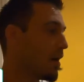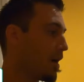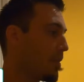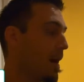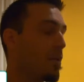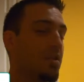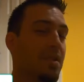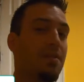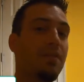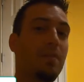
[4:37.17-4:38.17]
I would
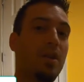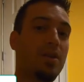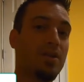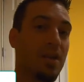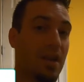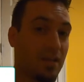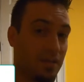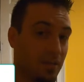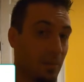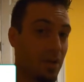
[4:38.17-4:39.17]
definitely make sure
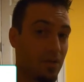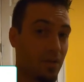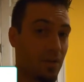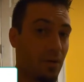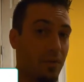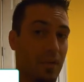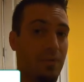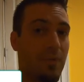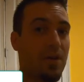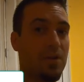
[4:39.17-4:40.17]
that all the
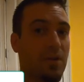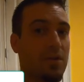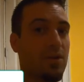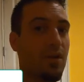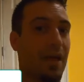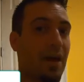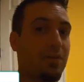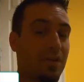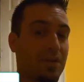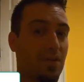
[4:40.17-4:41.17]
information in your
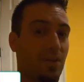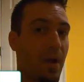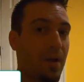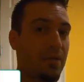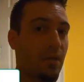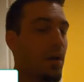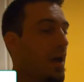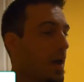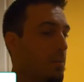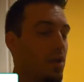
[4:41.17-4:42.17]
account is correct,
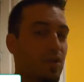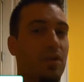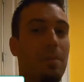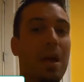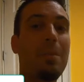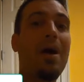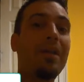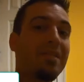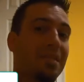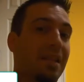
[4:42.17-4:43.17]
and make sure your PayPal
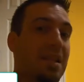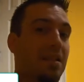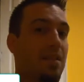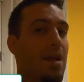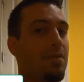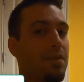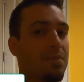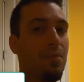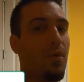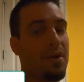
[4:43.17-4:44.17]
is linked at this
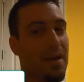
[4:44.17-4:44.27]
point.